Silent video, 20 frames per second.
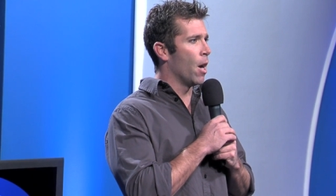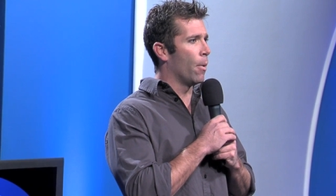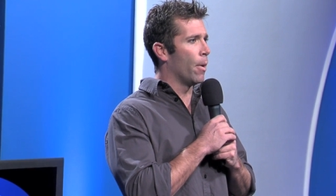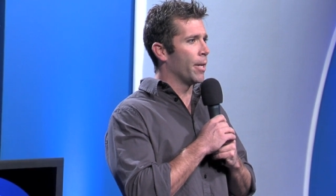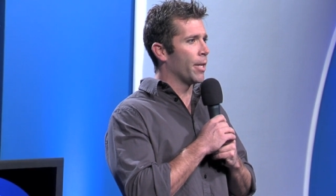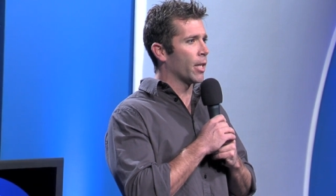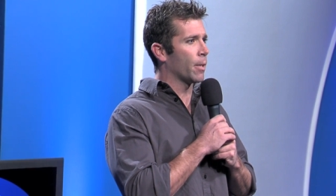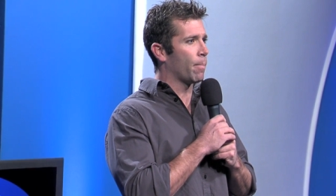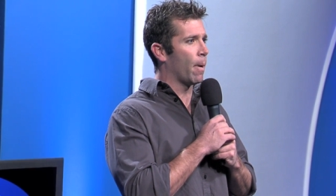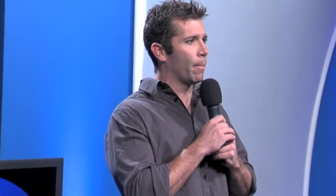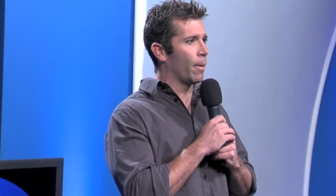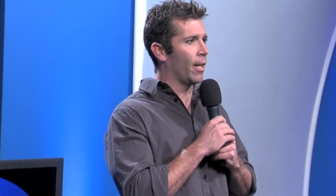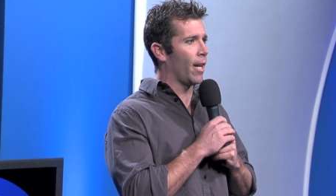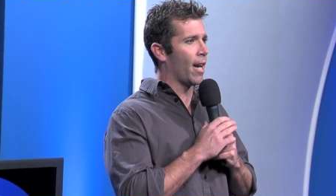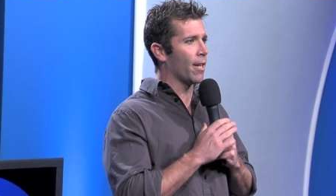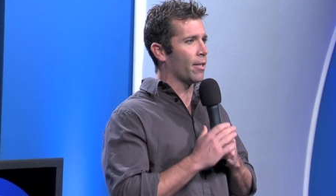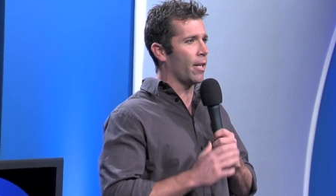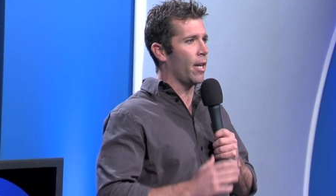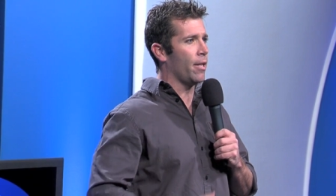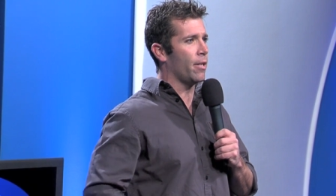no, I just spent my
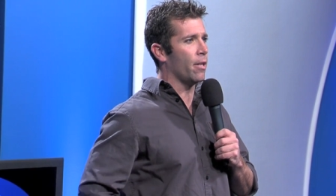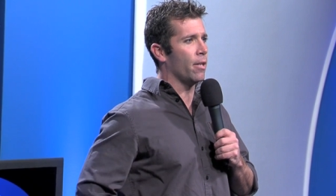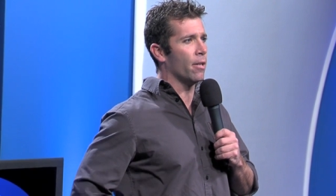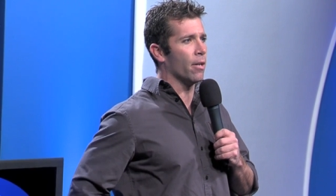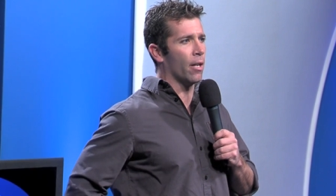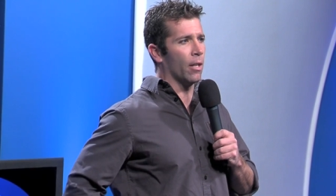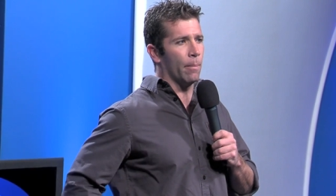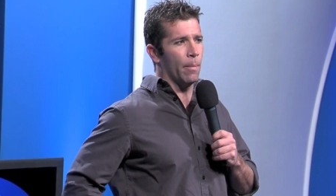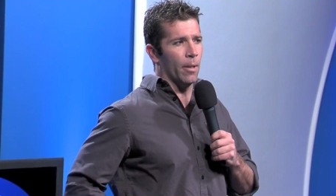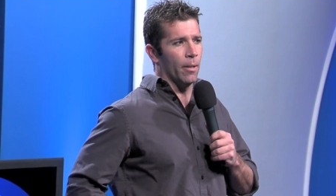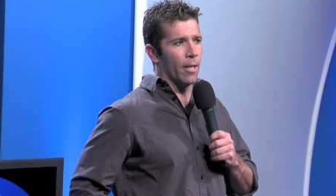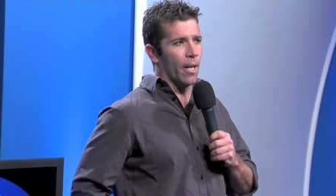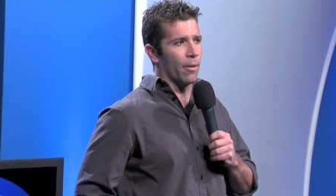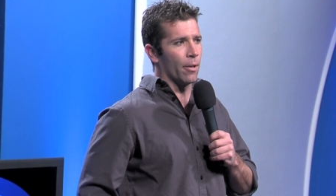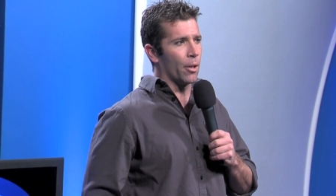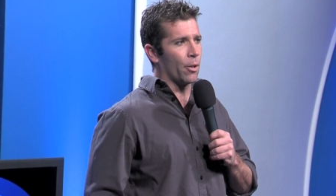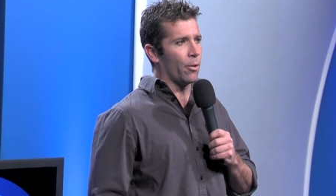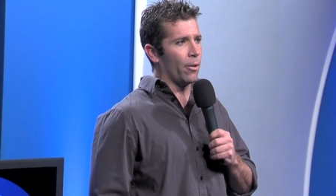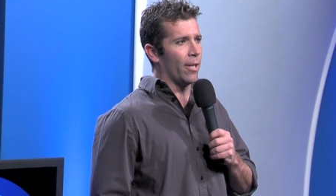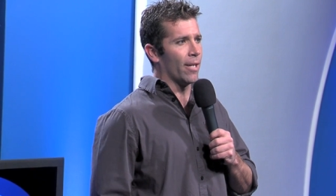last $18 bill down
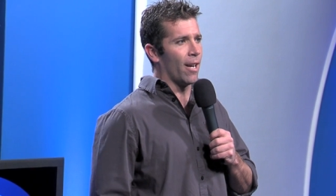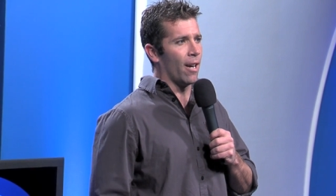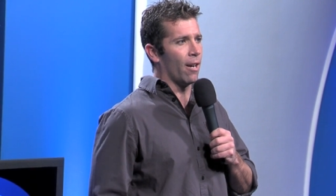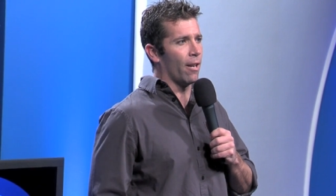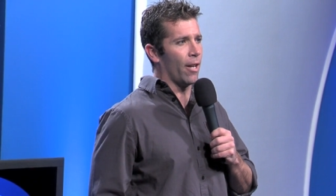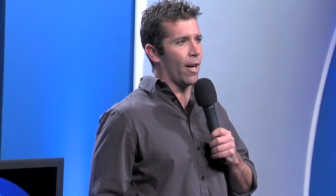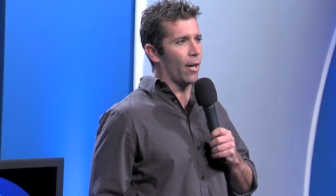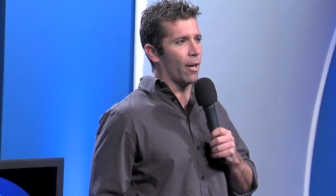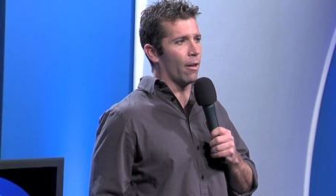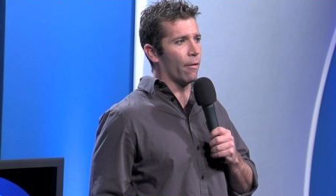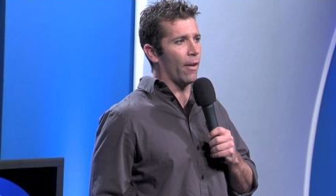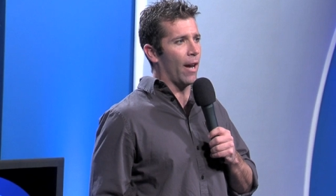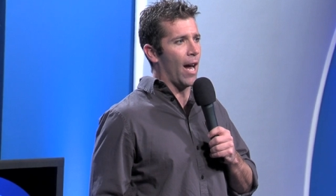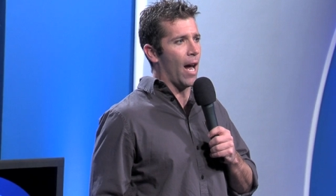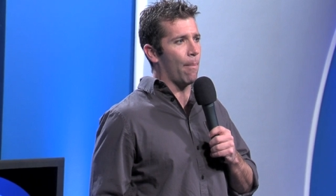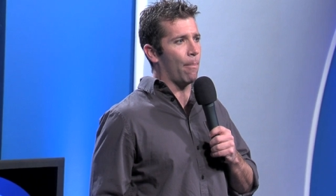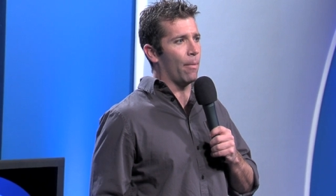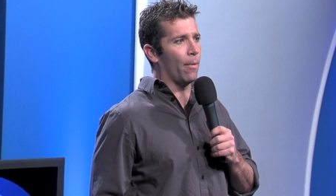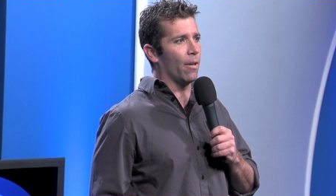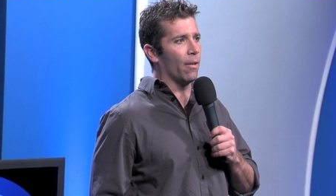the street. I don't know that could have
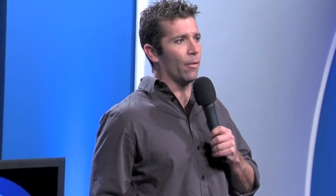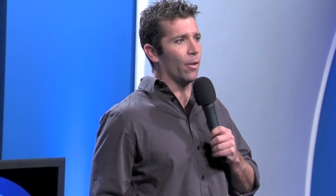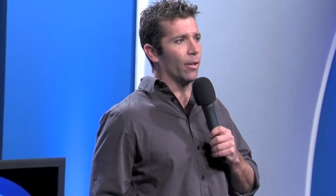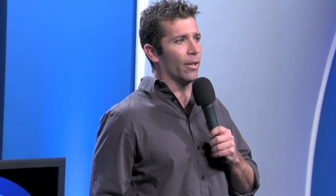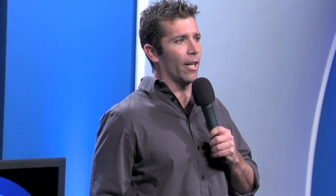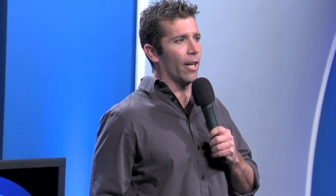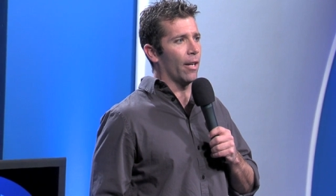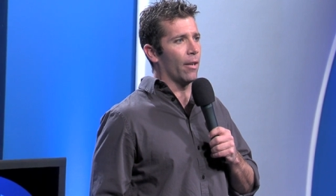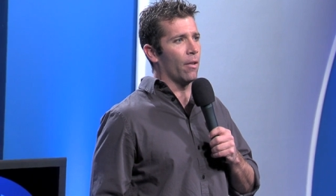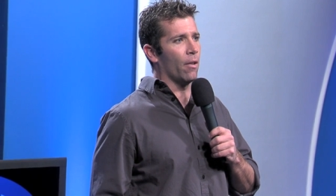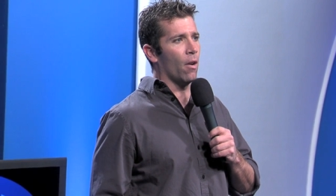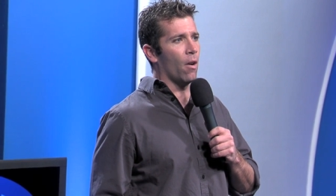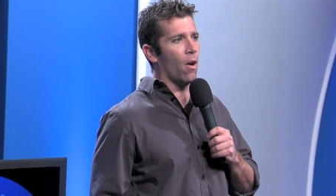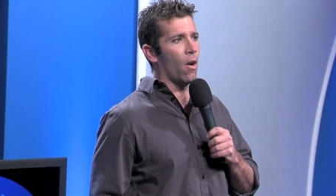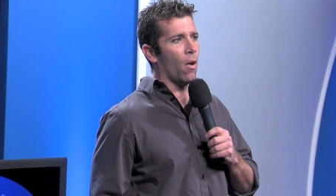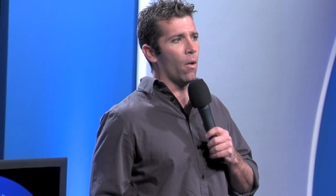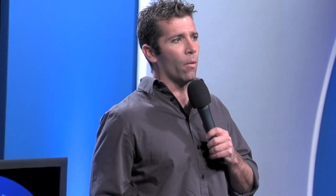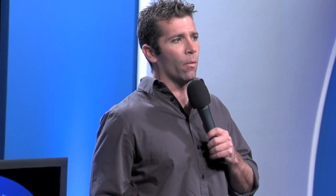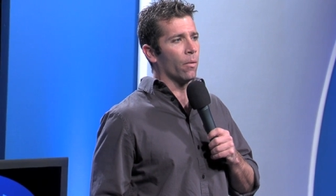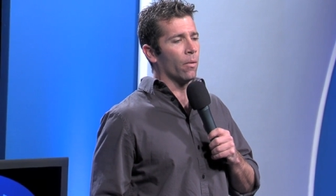happened if only I had
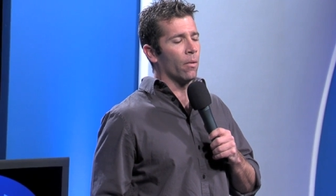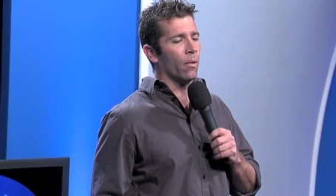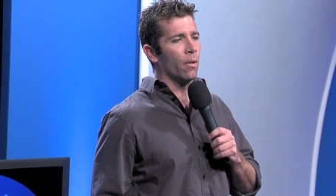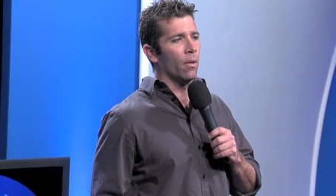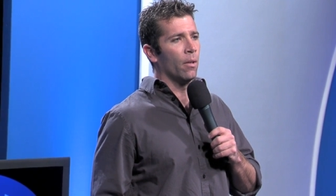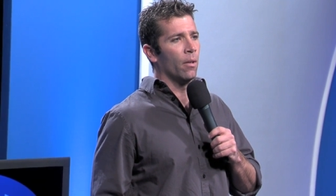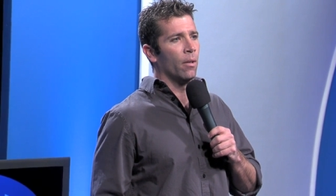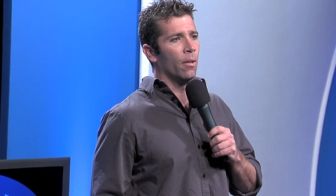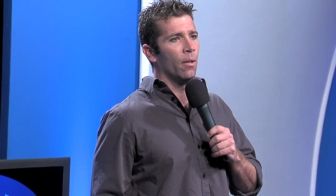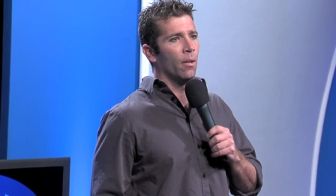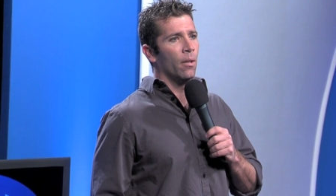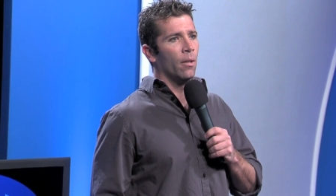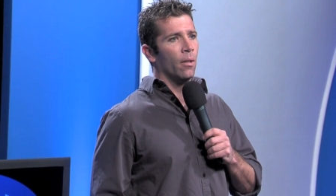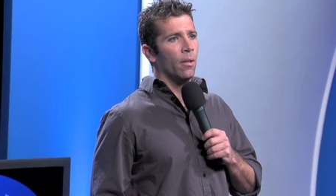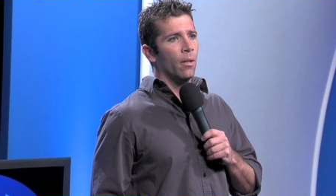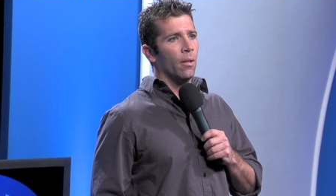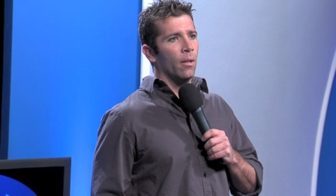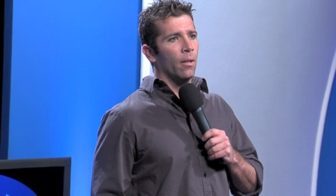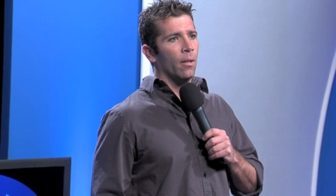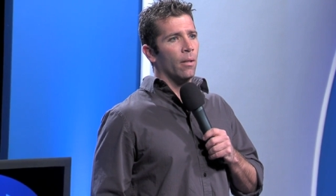known.
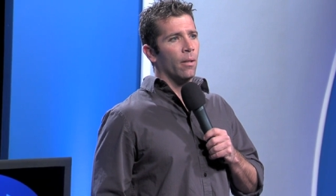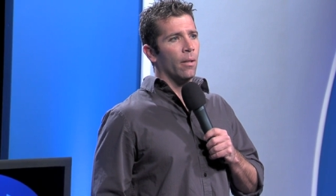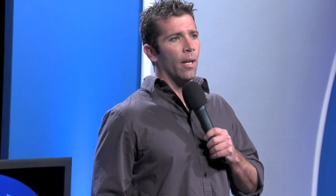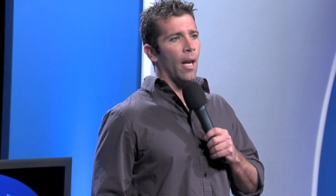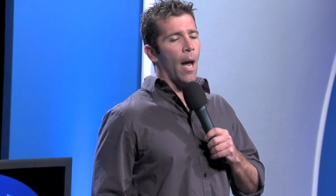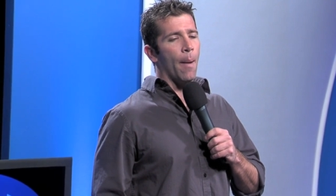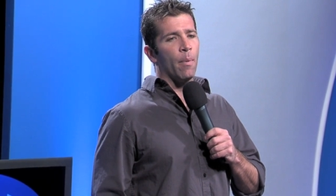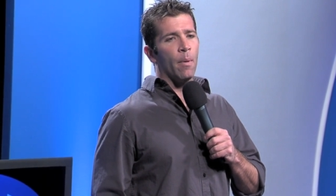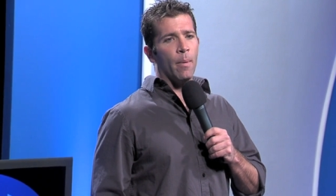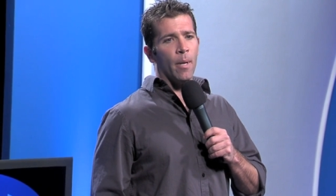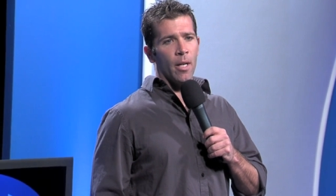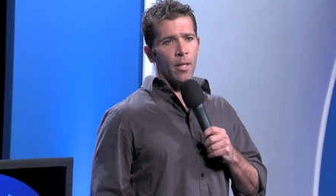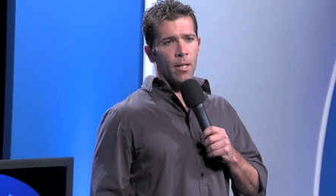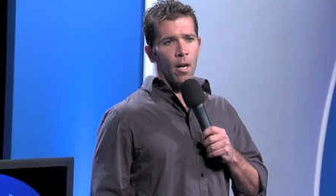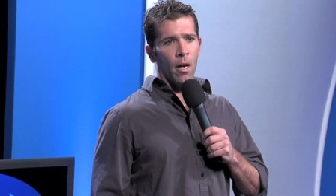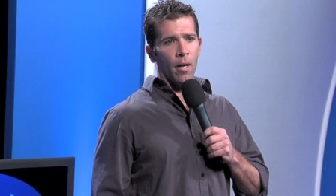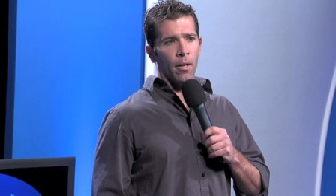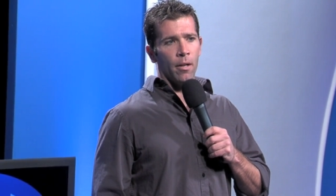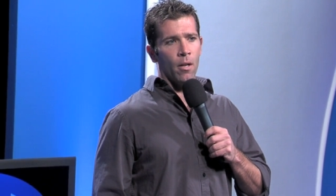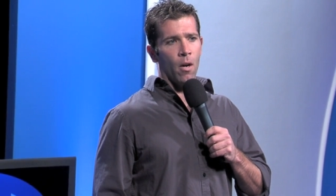It happen to be at a
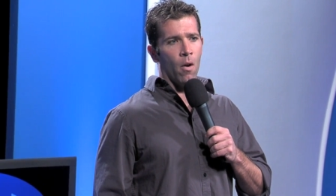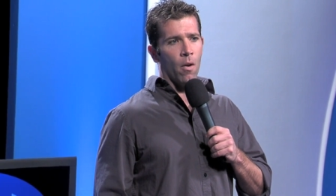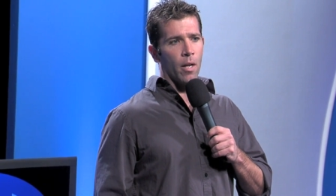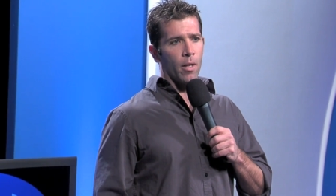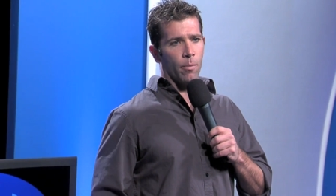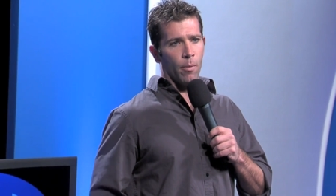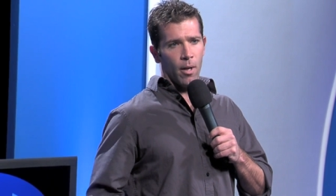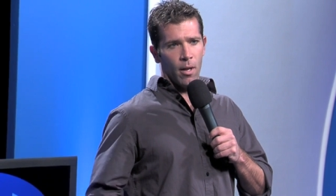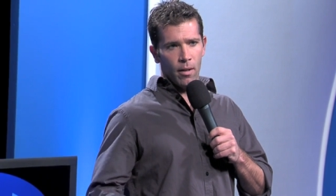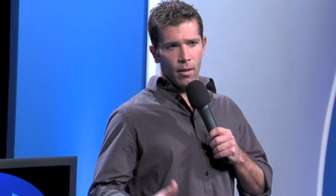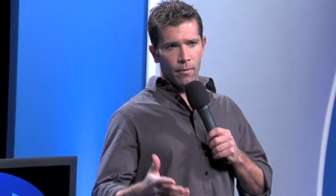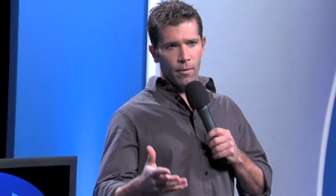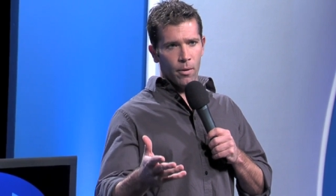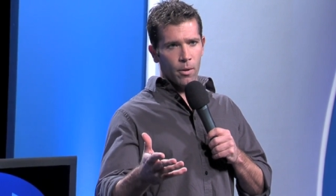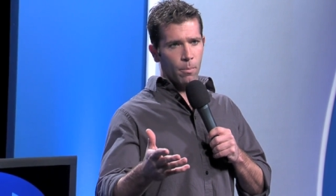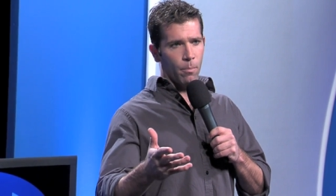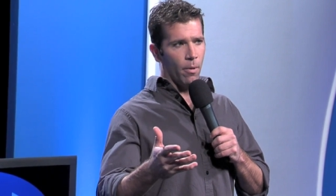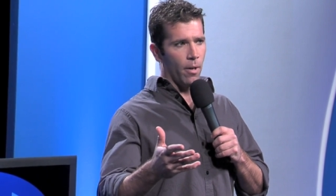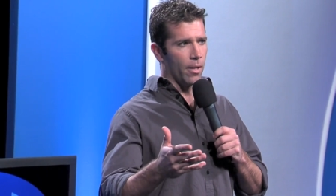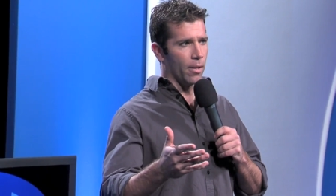Dunkin' Donuts. We all love
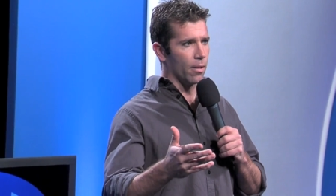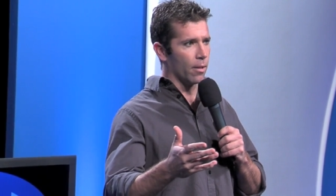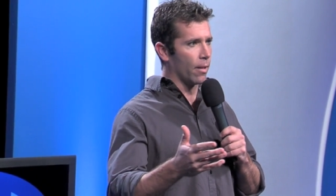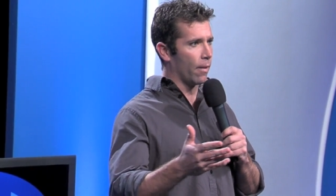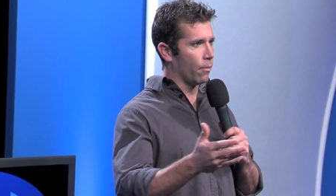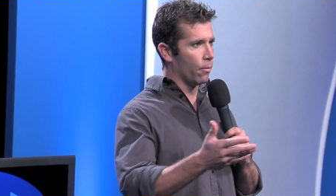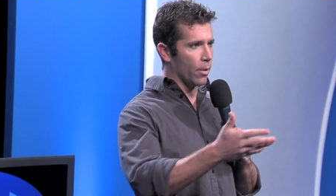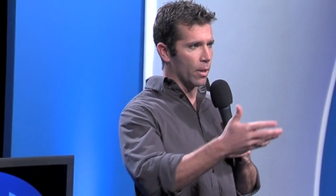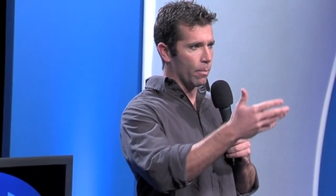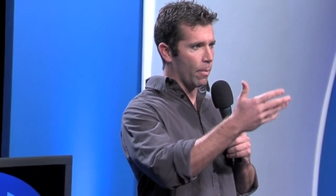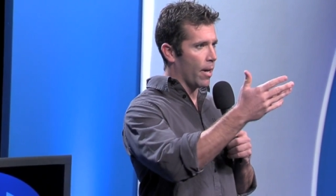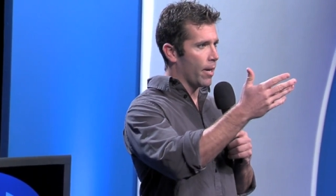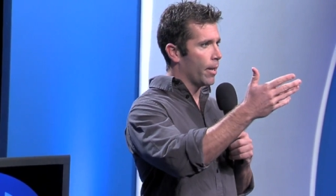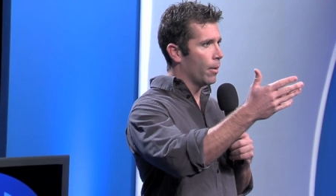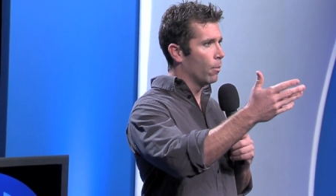those places. Everyone's been